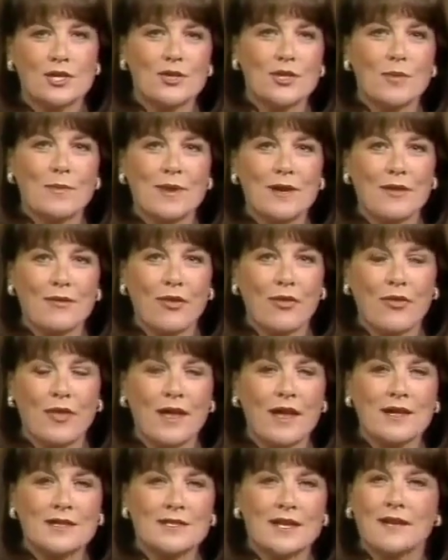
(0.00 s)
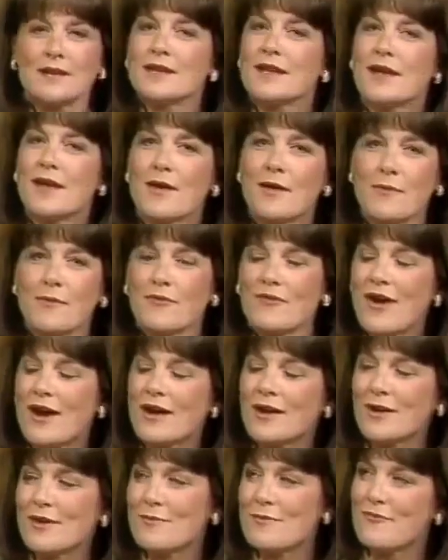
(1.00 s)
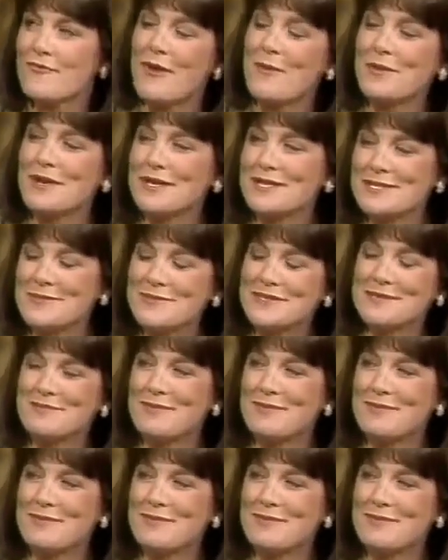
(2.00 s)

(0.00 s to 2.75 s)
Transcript: so many of the things that, frankly, feminism is